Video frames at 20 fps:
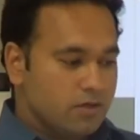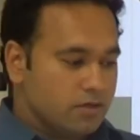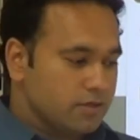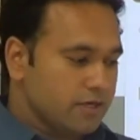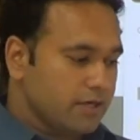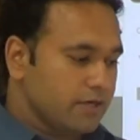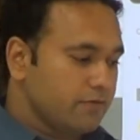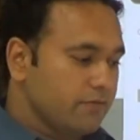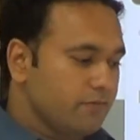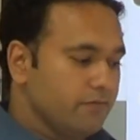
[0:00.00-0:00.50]

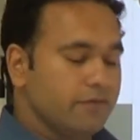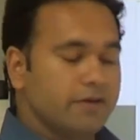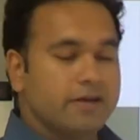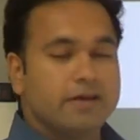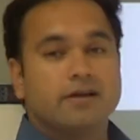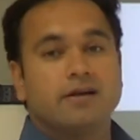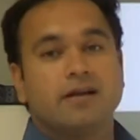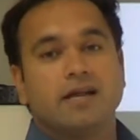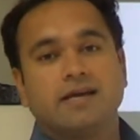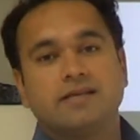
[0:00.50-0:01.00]
that
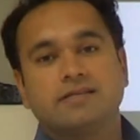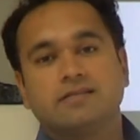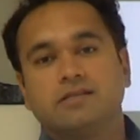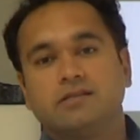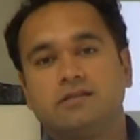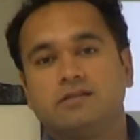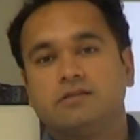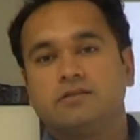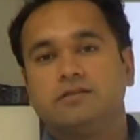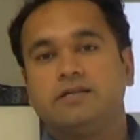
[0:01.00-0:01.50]
where lies
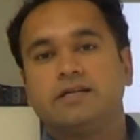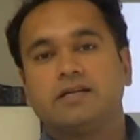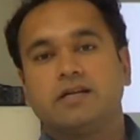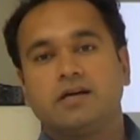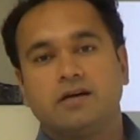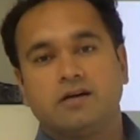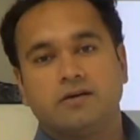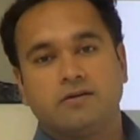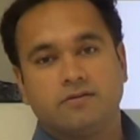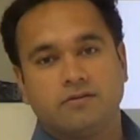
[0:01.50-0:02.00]
the
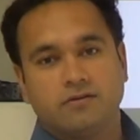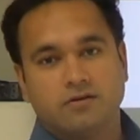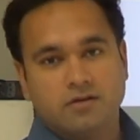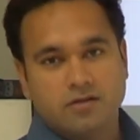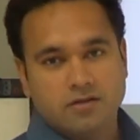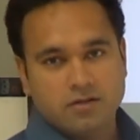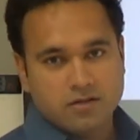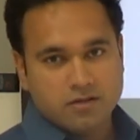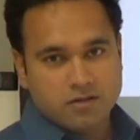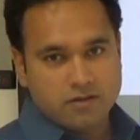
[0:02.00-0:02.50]
data
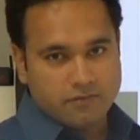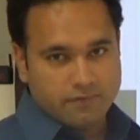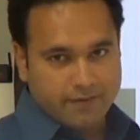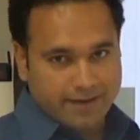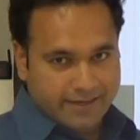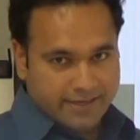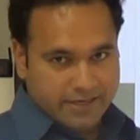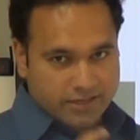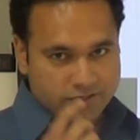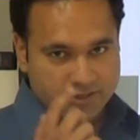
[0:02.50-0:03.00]

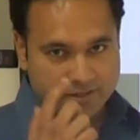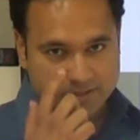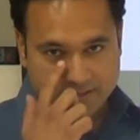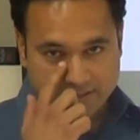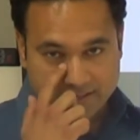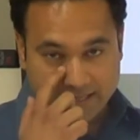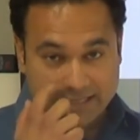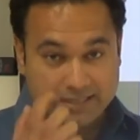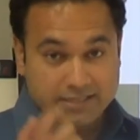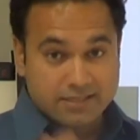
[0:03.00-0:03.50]

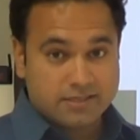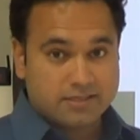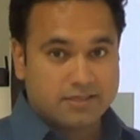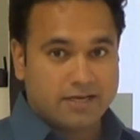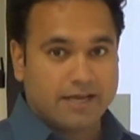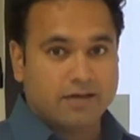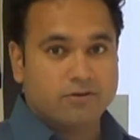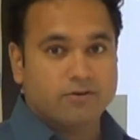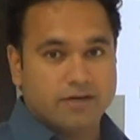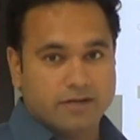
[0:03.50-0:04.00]
validations. That's
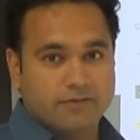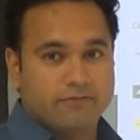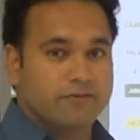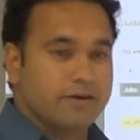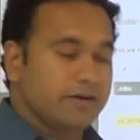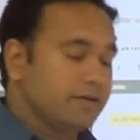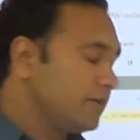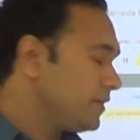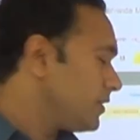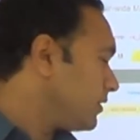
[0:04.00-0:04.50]
a
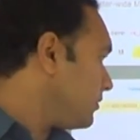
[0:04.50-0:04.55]
different